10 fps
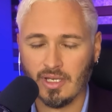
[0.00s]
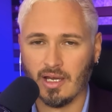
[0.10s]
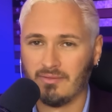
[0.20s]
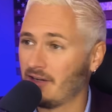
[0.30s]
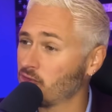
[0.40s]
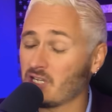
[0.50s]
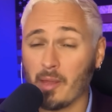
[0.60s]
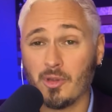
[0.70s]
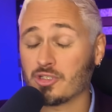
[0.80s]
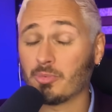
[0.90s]
of every
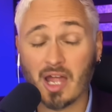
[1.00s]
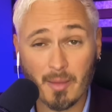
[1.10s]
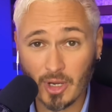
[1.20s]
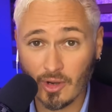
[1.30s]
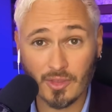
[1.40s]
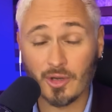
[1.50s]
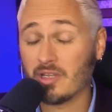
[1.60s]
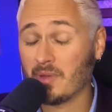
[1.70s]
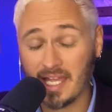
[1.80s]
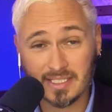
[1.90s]
time there's a primary, there are
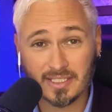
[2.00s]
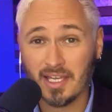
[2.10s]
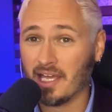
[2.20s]
debates,